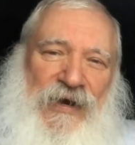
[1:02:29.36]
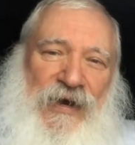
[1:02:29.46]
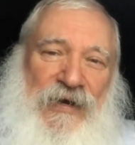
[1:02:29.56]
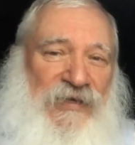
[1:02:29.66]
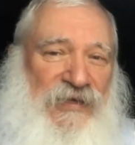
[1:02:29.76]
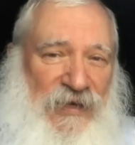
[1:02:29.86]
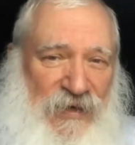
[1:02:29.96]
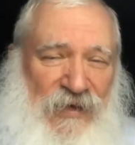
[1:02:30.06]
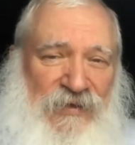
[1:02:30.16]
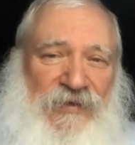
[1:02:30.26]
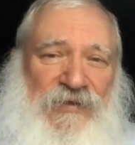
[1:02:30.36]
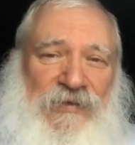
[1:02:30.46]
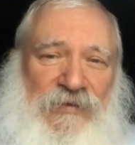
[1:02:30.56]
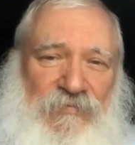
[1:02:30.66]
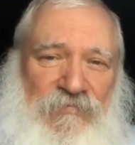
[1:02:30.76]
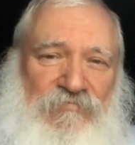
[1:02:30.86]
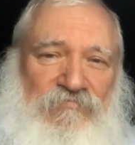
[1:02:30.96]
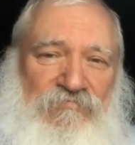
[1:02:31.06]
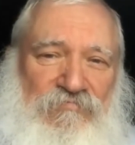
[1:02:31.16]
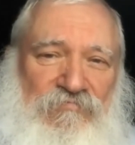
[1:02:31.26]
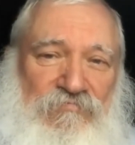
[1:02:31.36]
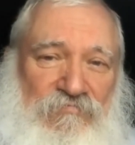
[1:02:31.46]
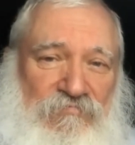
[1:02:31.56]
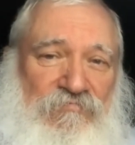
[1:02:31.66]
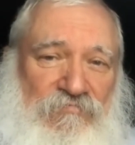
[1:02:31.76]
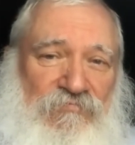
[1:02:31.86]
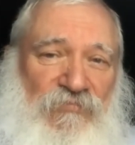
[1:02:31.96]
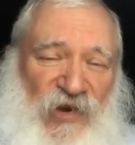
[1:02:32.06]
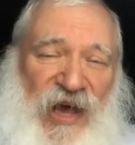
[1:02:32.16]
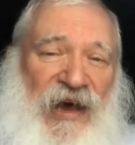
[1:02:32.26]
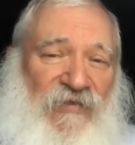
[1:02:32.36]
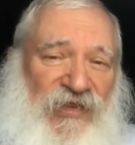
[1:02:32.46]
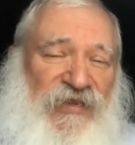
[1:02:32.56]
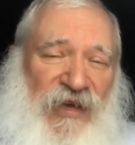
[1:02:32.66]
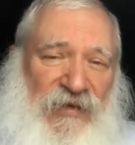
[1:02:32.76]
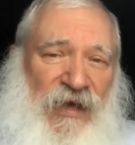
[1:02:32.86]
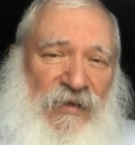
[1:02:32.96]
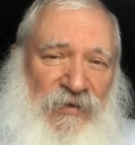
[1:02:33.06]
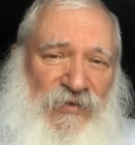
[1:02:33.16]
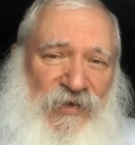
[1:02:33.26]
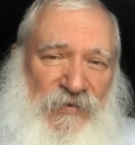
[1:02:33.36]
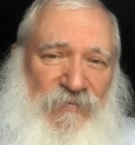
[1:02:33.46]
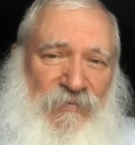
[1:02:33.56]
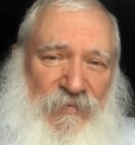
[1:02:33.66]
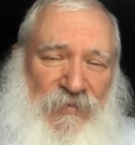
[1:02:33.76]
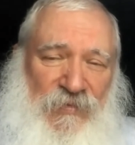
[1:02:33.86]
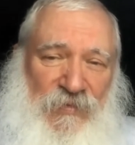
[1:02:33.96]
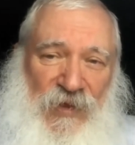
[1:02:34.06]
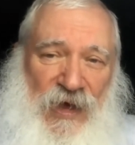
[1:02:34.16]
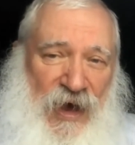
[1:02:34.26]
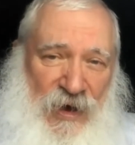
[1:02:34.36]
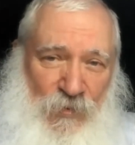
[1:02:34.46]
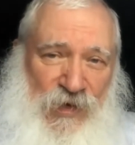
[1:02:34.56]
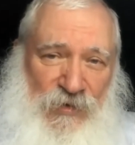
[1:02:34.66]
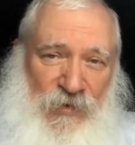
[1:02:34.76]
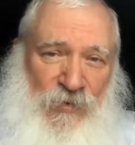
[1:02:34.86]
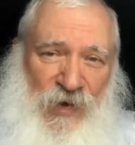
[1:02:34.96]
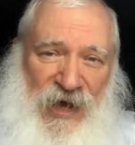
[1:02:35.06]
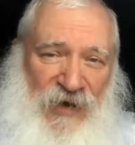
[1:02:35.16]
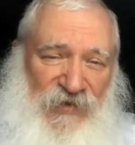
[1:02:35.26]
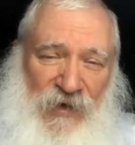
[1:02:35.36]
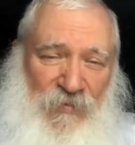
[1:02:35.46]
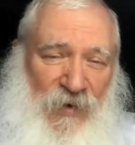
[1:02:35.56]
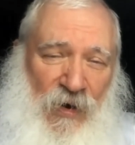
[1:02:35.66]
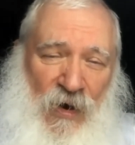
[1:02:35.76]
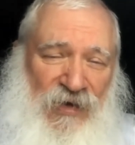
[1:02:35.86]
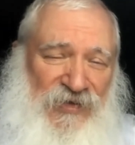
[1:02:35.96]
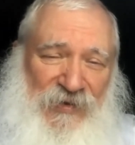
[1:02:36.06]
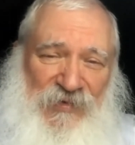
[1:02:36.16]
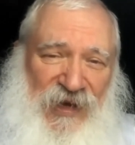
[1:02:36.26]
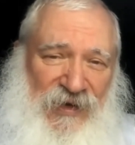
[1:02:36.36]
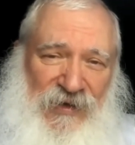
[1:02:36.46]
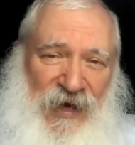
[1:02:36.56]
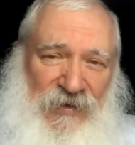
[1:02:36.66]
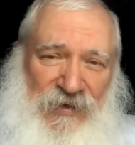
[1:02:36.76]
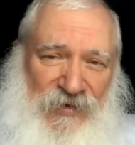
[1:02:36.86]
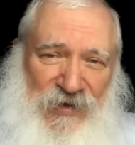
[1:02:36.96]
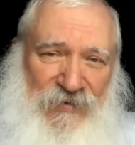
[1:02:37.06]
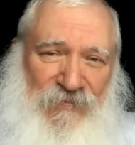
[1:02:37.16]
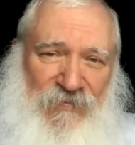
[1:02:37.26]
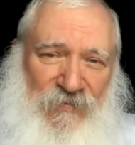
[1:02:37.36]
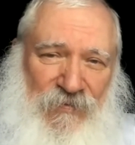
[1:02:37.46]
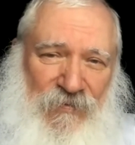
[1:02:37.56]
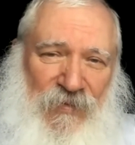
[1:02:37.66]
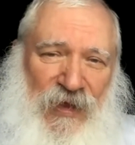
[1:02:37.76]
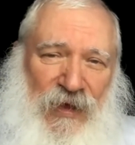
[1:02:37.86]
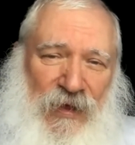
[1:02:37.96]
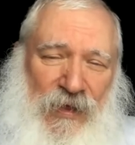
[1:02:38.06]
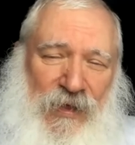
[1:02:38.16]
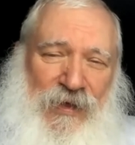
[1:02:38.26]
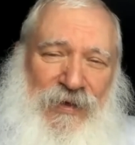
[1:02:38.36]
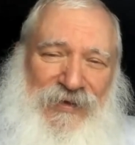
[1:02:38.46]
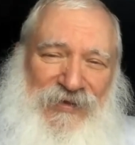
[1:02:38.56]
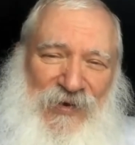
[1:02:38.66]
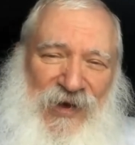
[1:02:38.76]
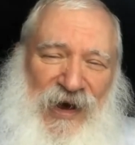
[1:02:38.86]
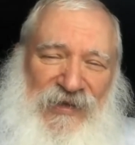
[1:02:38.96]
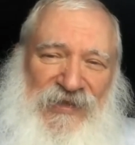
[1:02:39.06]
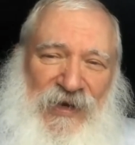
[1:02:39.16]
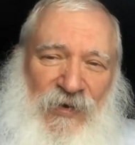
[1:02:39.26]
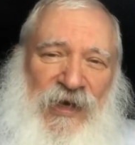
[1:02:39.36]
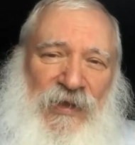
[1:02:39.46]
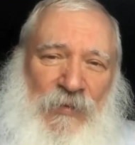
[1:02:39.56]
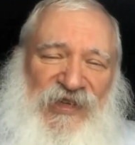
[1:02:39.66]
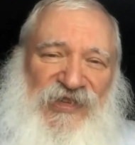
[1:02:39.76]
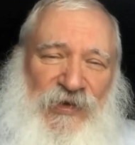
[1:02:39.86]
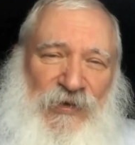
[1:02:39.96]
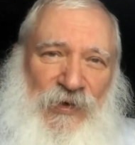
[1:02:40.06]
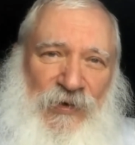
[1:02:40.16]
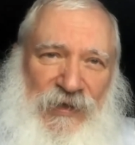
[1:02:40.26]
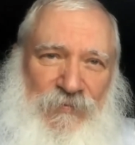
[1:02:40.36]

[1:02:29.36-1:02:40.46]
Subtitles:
And he said, "Yes, we have the technology." And we do. We have some awesome technology. So God said, "Okay, let me see you do it."